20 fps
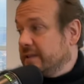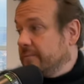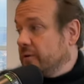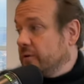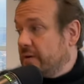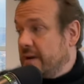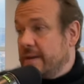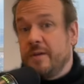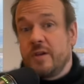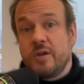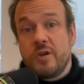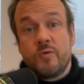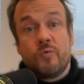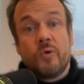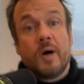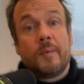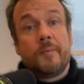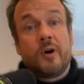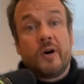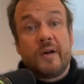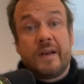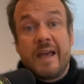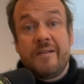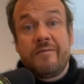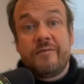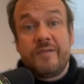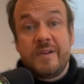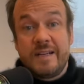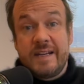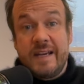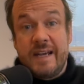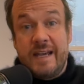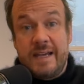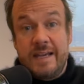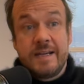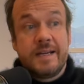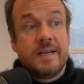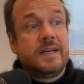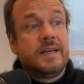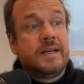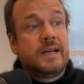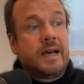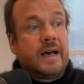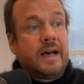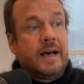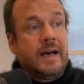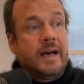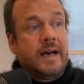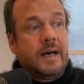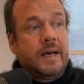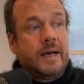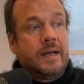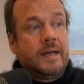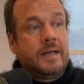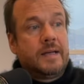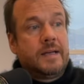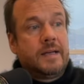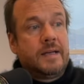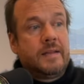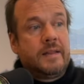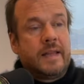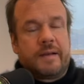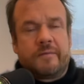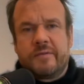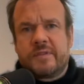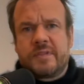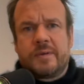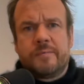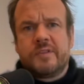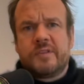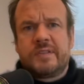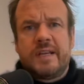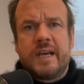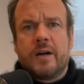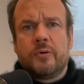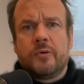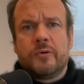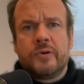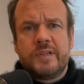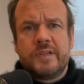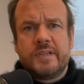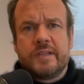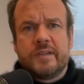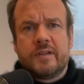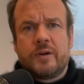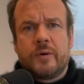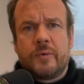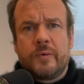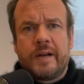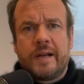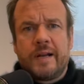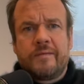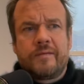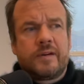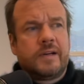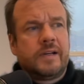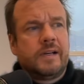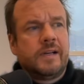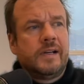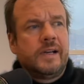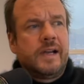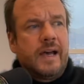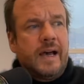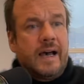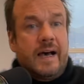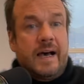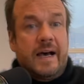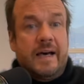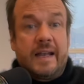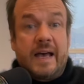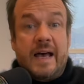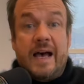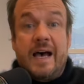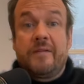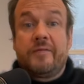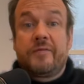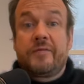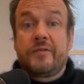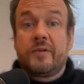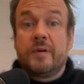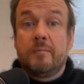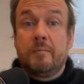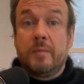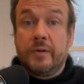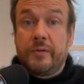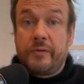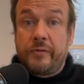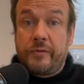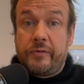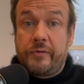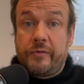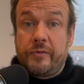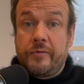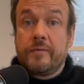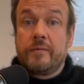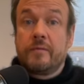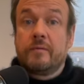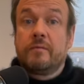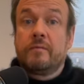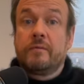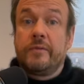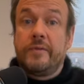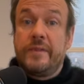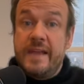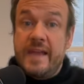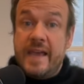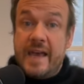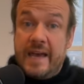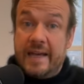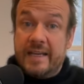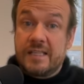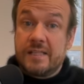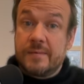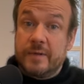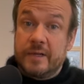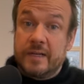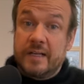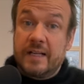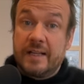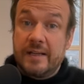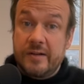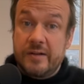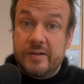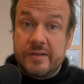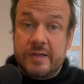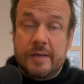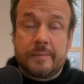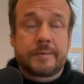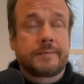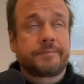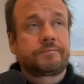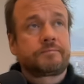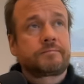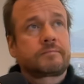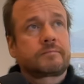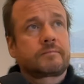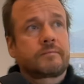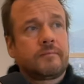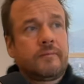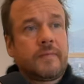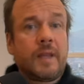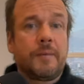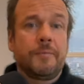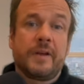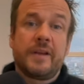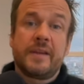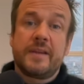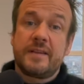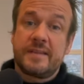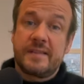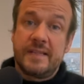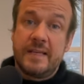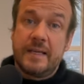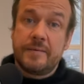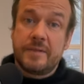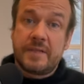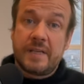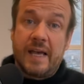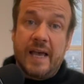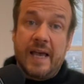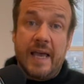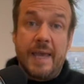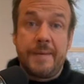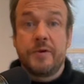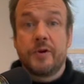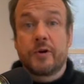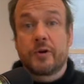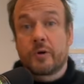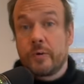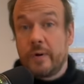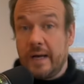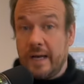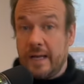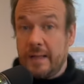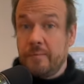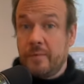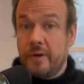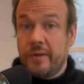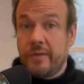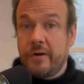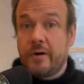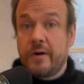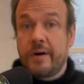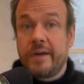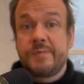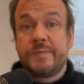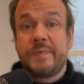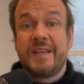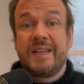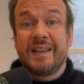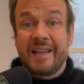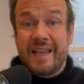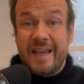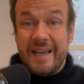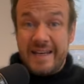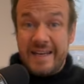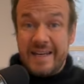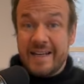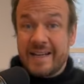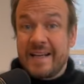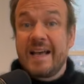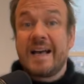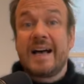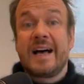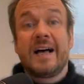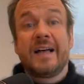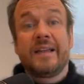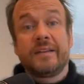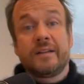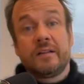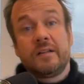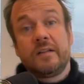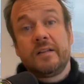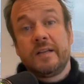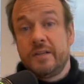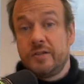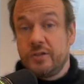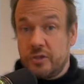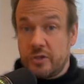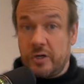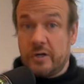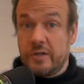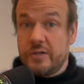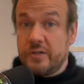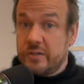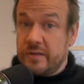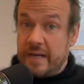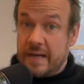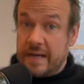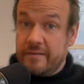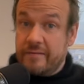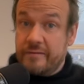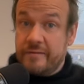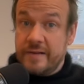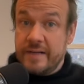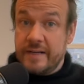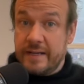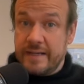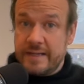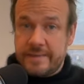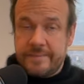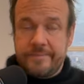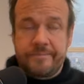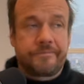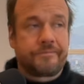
cream that you rub on every day, like with some steroids in it or whatever, and after a month the eczema clears up. But at the same time, your grandmother has been lighting a candle in church every night.